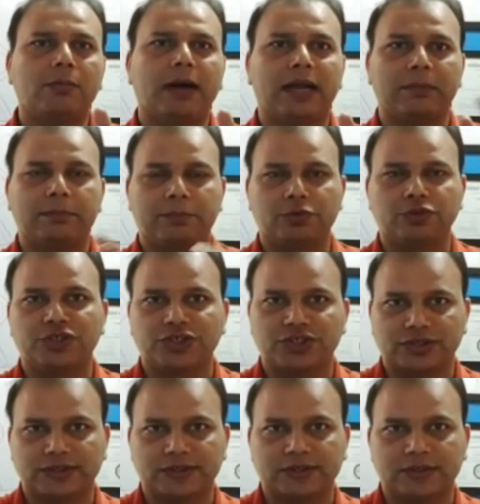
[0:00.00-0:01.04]

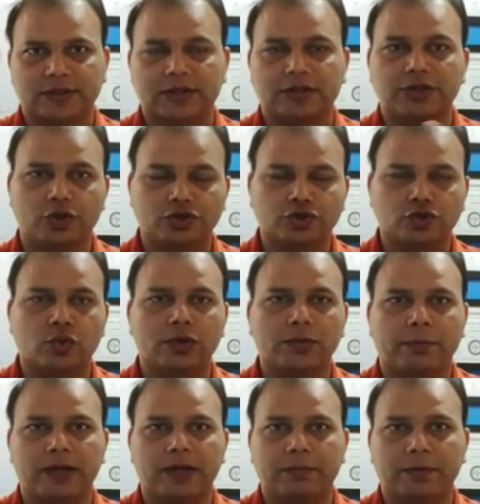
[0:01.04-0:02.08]
malpositions in your shoulder
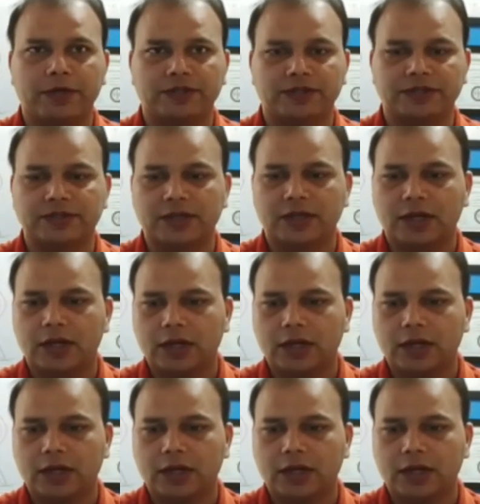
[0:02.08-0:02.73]
pain patients.